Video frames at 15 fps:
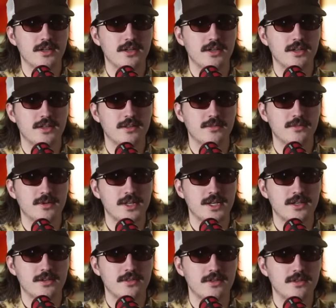and then we are like,
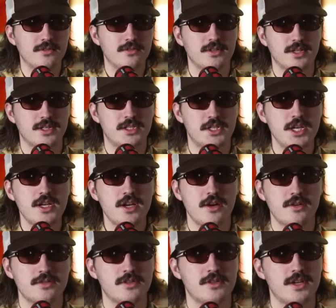oh, like cheat
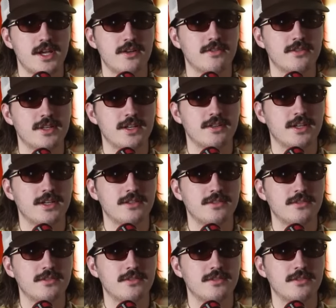codes are now a thing. Like,